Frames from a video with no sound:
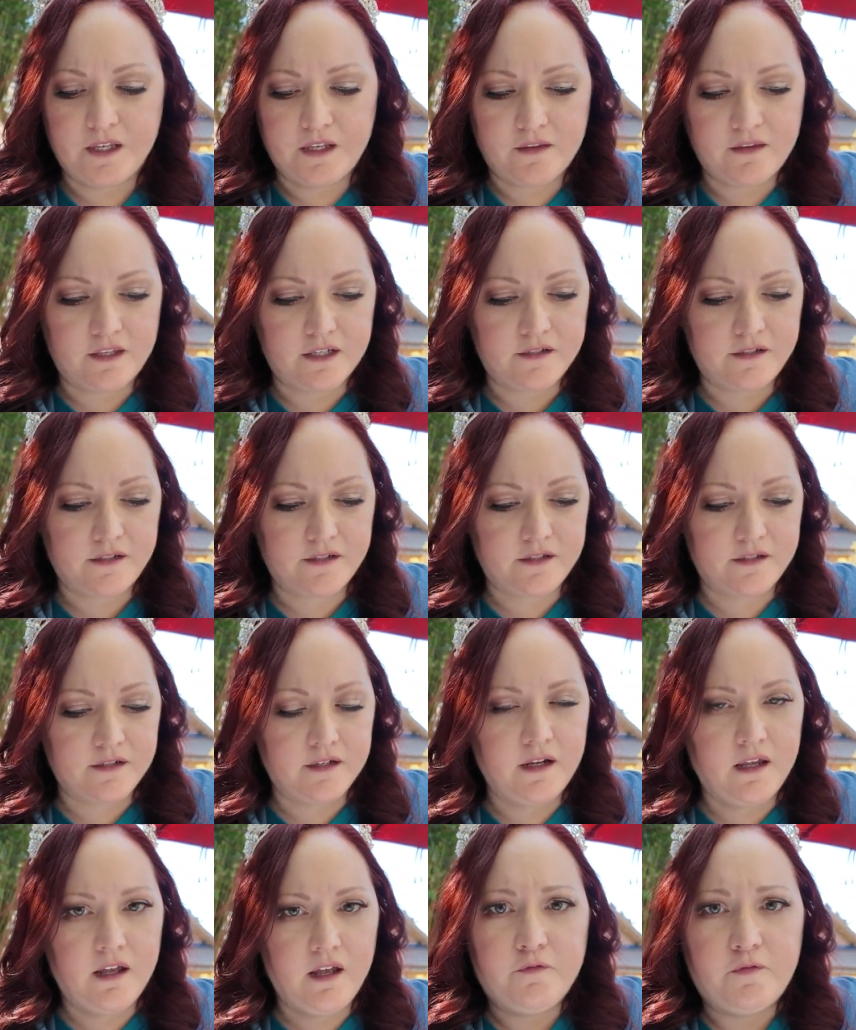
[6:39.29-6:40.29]
this
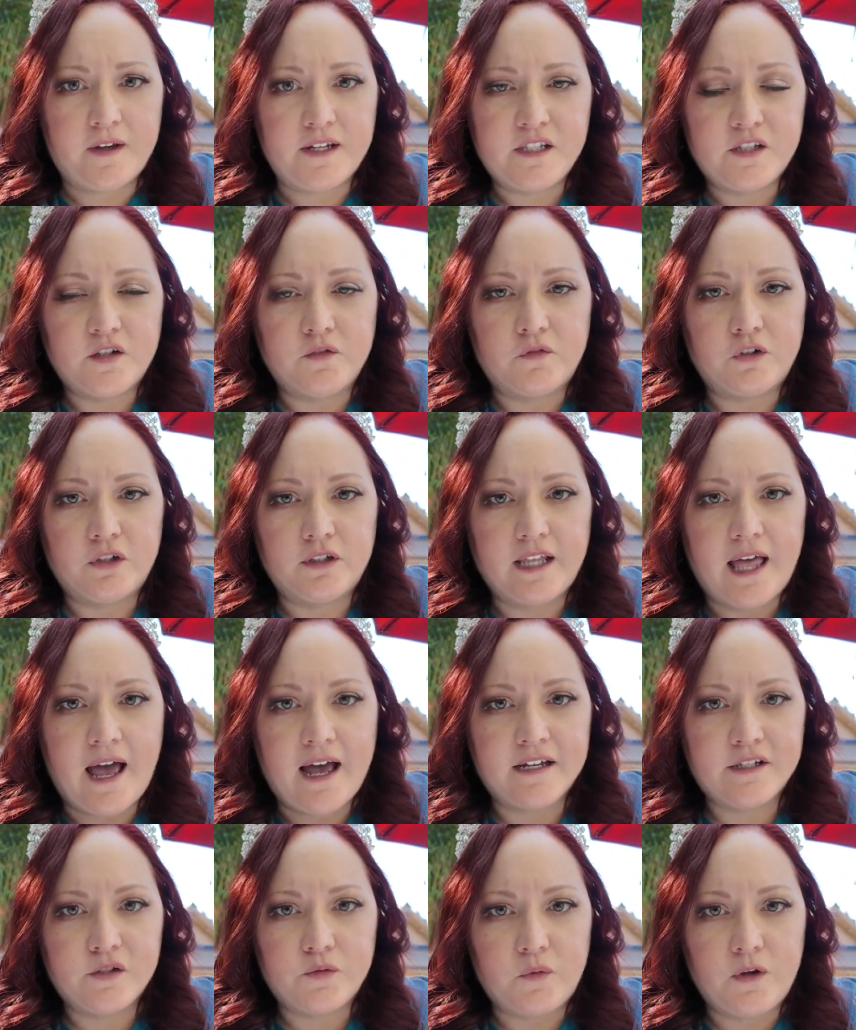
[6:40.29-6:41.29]
festival
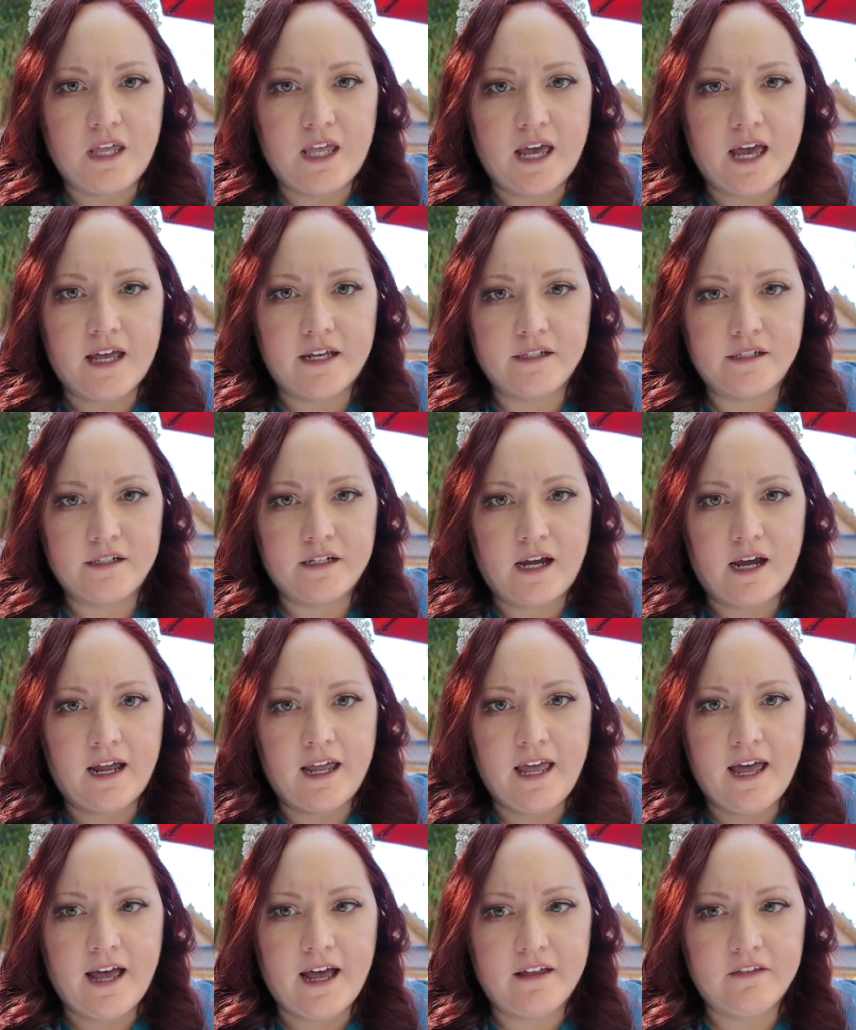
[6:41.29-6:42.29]
last weekend,
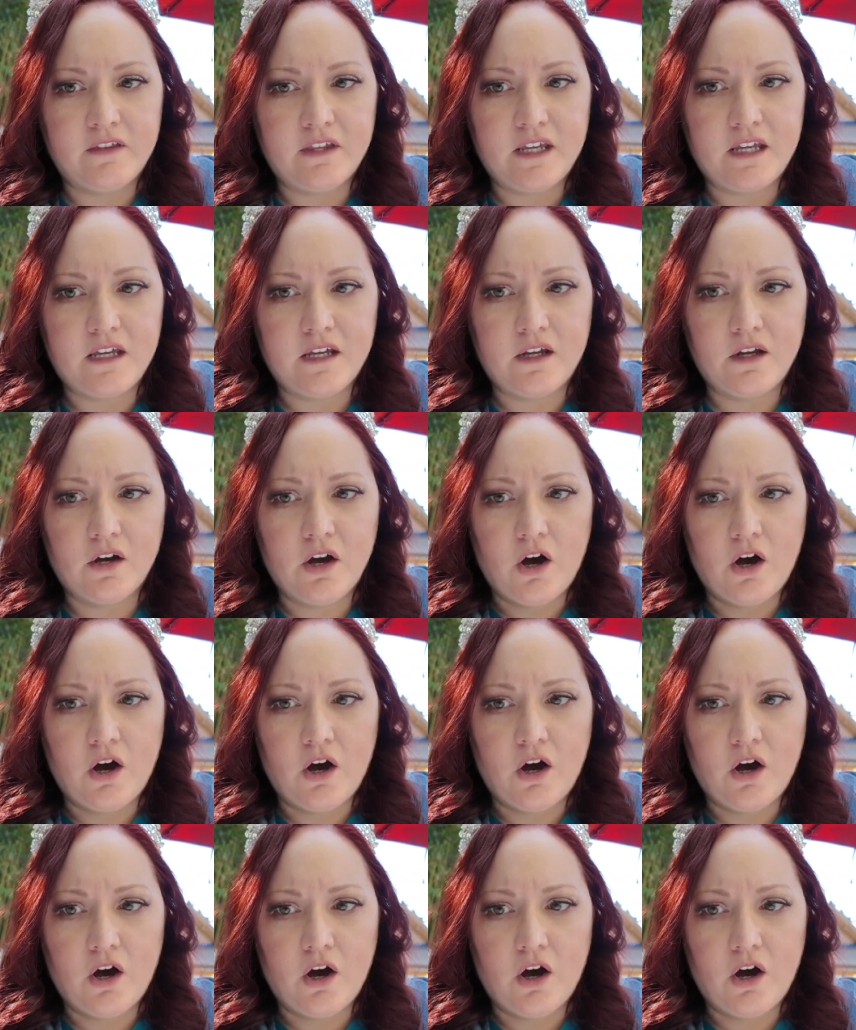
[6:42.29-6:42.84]
I had the